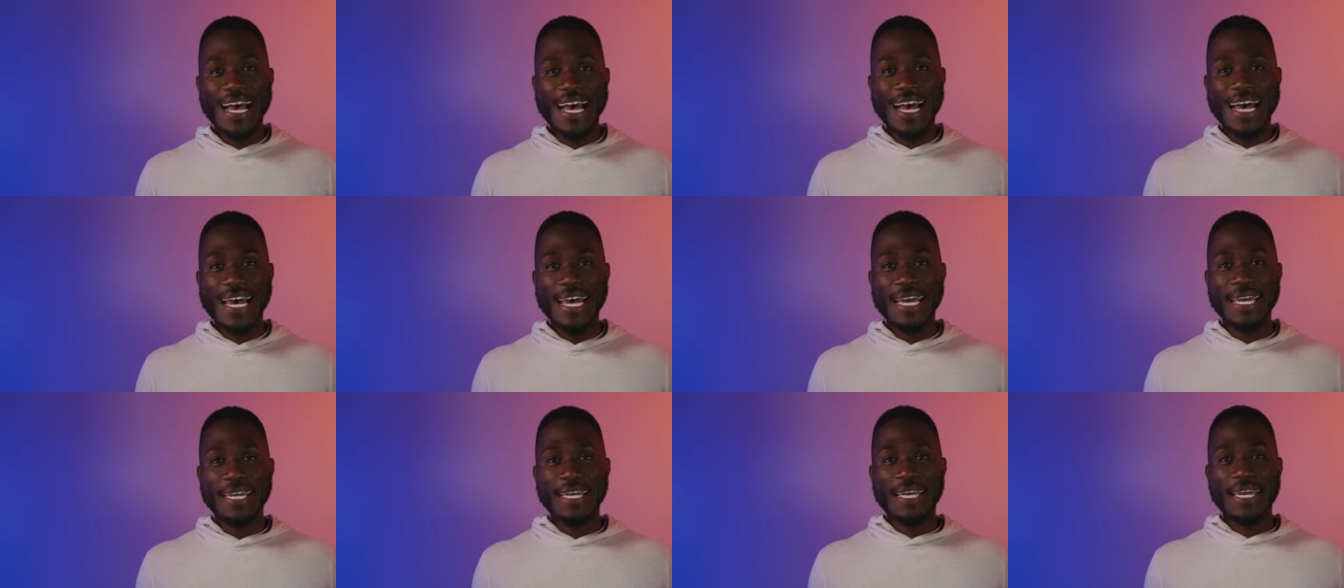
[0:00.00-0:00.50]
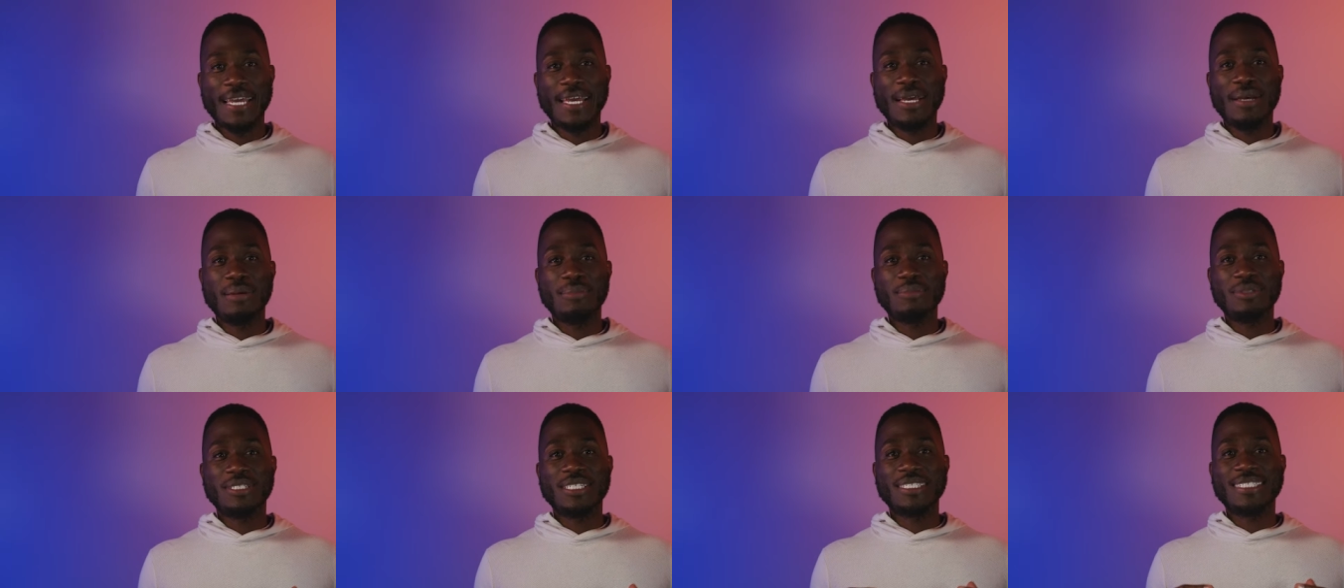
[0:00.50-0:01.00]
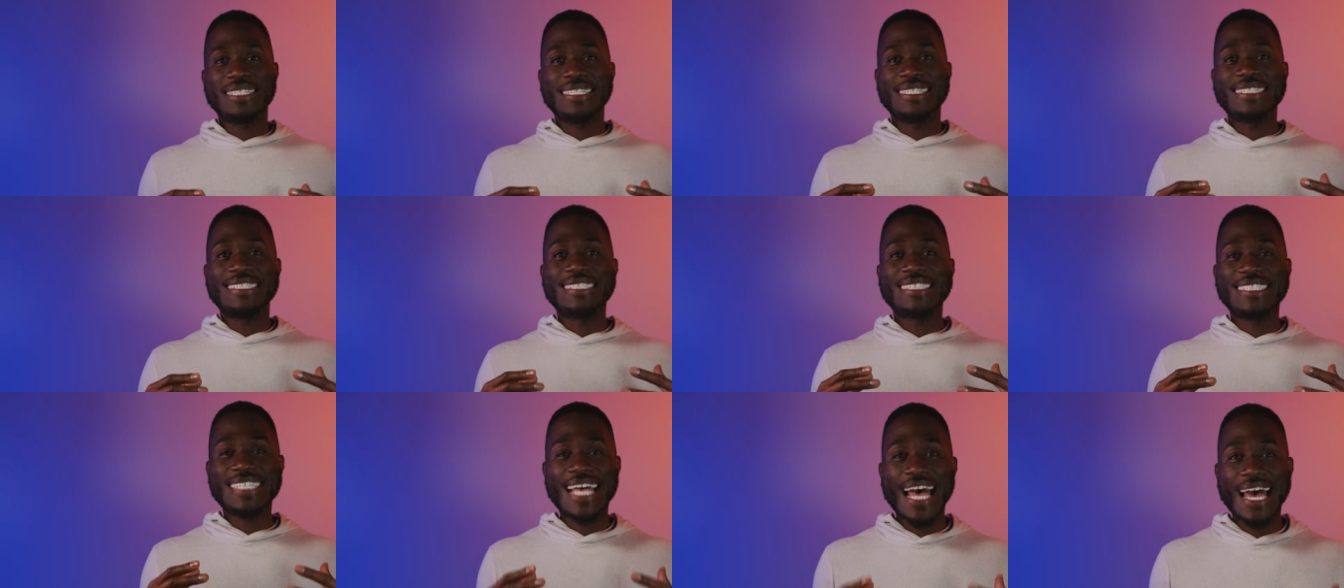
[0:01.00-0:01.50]
I am just
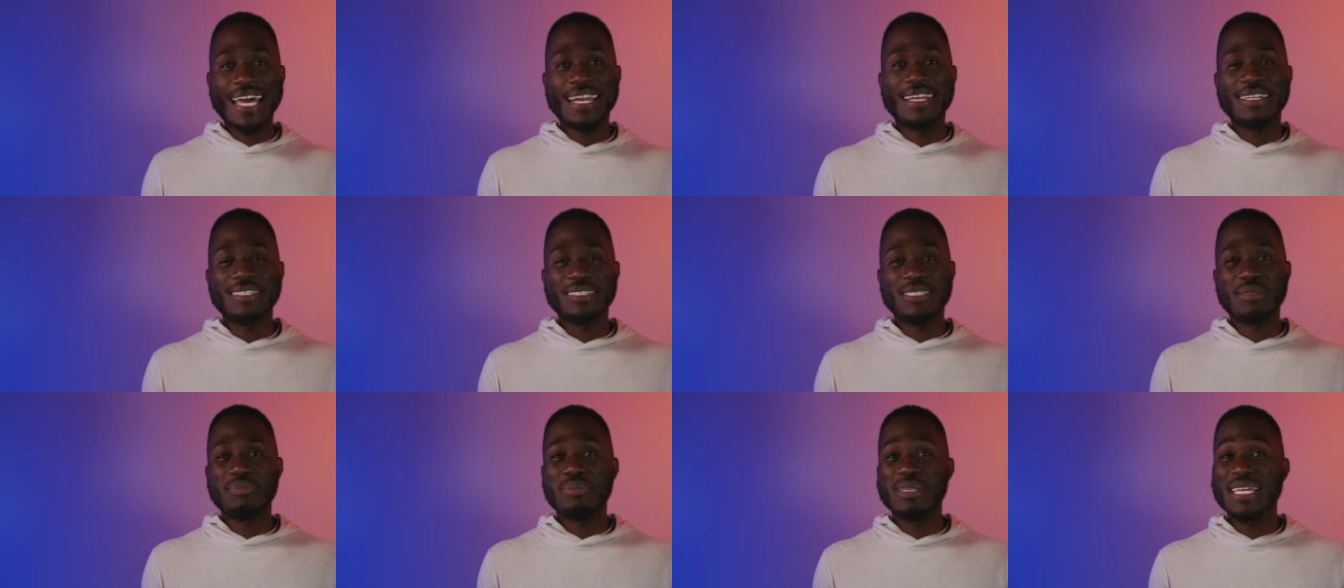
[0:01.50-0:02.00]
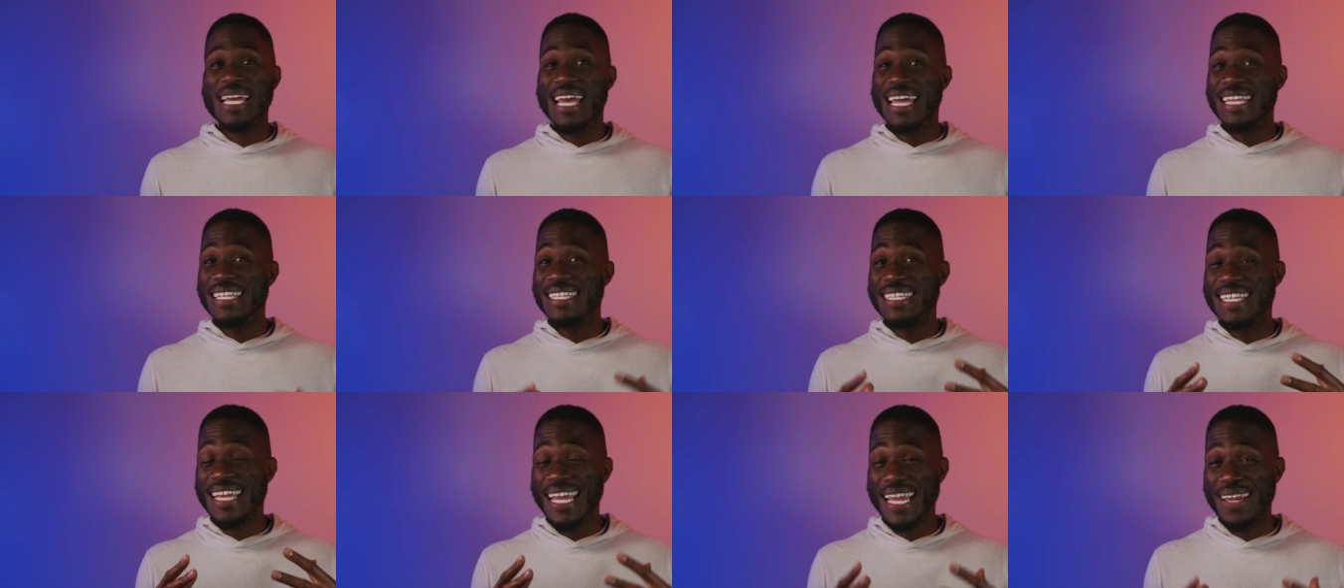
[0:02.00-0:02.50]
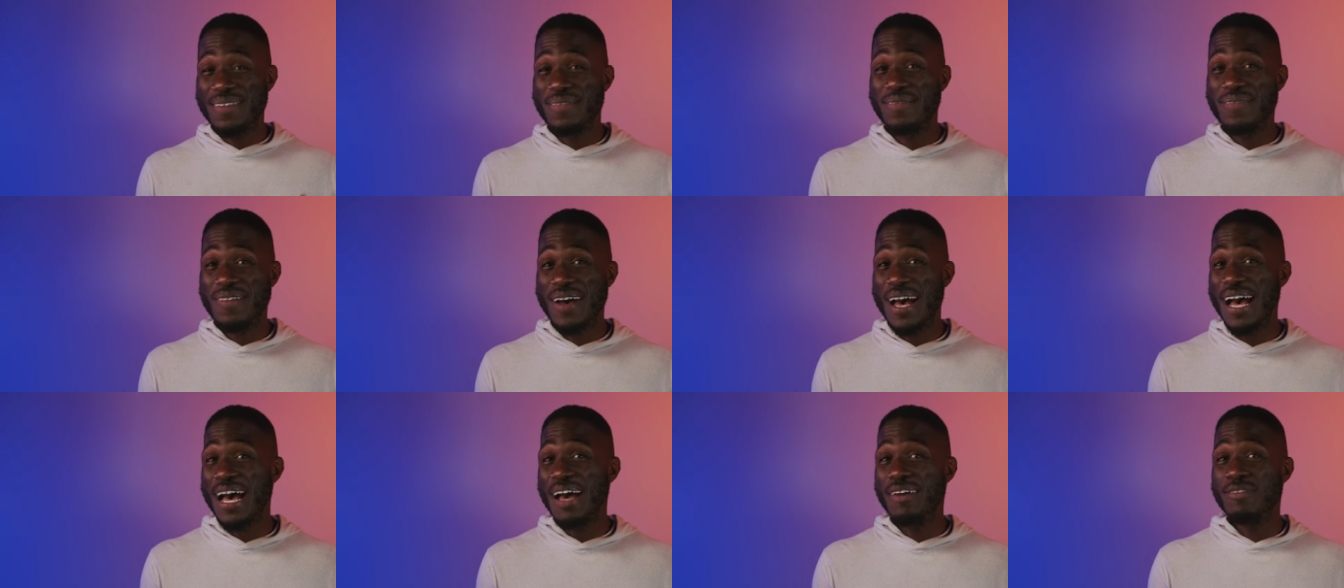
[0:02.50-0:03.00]
excited to be at day
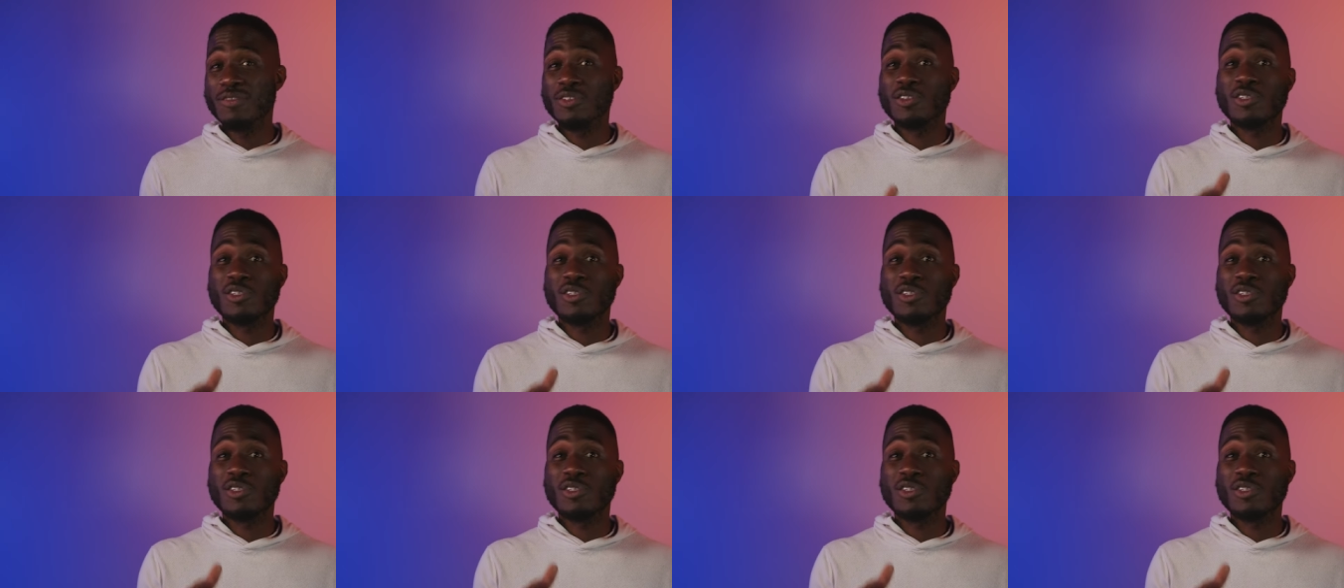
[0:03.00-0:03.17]
five.